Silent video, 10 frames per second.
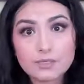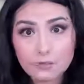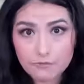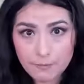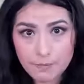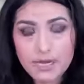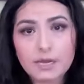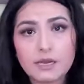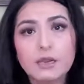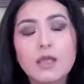So for
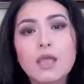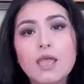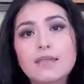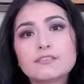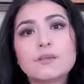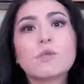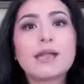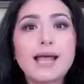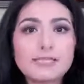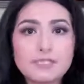me, if someone
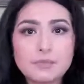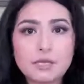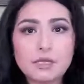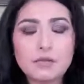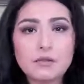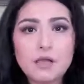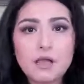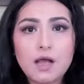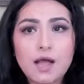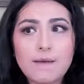asked me
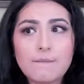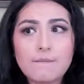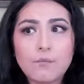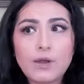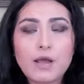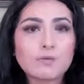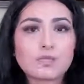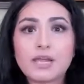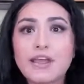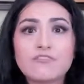when I was
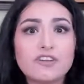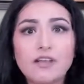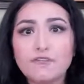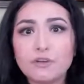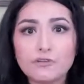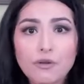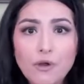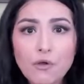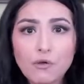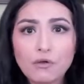on an entry-level
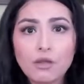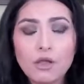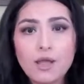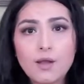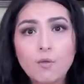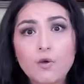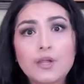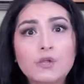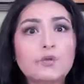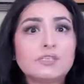role, where
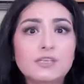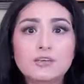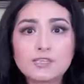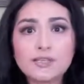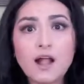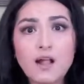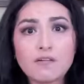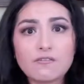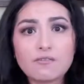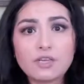do you see
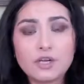yourself?